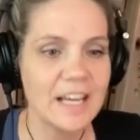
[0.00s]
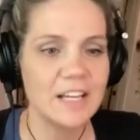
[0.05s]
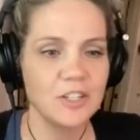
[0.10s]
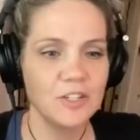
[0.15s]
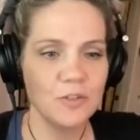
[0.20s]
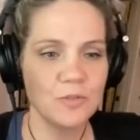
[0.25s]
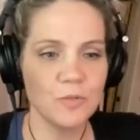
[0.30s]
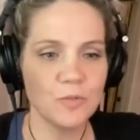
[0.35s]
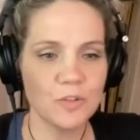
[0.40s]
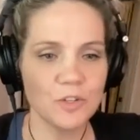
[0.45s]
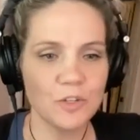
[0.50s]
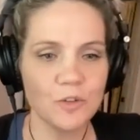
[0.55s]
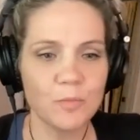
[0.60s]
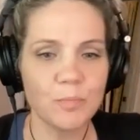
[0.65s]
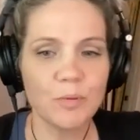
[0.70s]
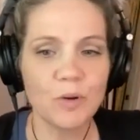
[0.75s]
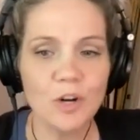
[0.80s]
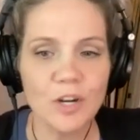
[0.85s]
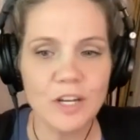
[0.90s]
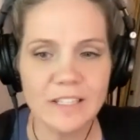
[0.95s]
you you
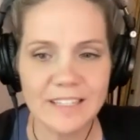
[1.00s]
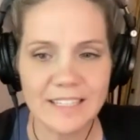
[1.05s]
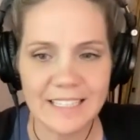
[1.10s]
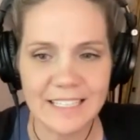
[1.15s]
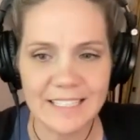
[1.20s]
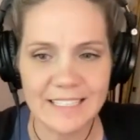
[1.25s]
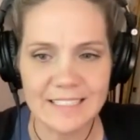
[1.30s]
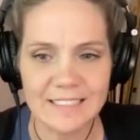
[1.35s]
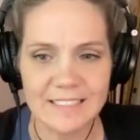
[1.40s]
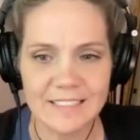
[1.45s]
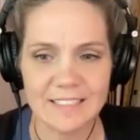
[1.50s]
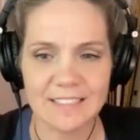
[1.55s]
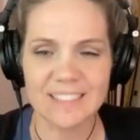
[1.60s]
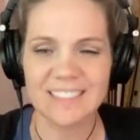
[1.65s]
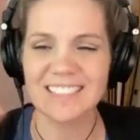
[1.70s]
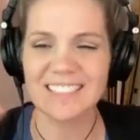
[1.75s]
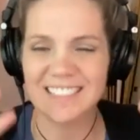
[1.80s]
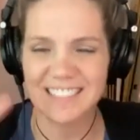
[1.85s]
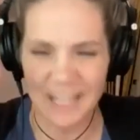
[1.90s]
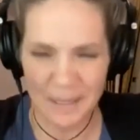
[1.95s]
put these is
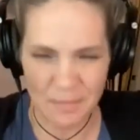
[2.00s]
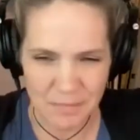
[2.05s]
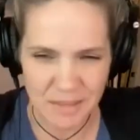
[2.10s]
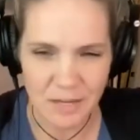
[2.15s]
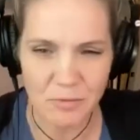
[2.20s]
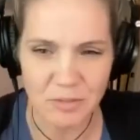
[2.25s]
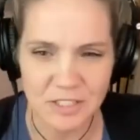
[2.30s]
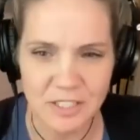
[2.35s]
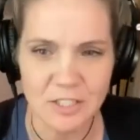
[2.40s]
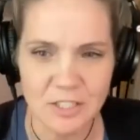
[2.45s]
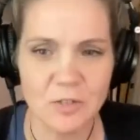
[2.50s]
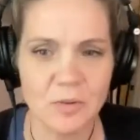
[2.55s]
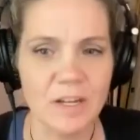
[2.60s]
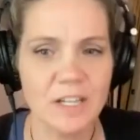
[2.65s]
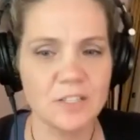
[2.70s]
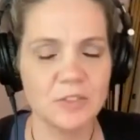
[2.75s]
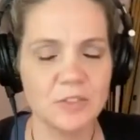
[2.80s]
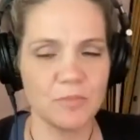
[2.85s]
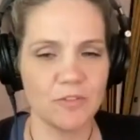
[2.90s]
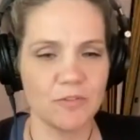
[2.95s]
the same thing with the new
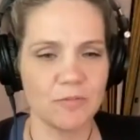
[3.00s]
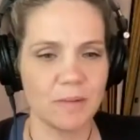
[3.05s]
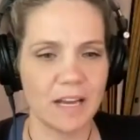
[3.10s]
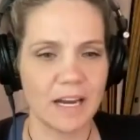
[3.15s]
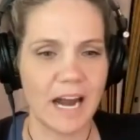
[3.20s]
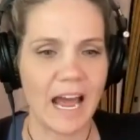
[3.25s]
age movement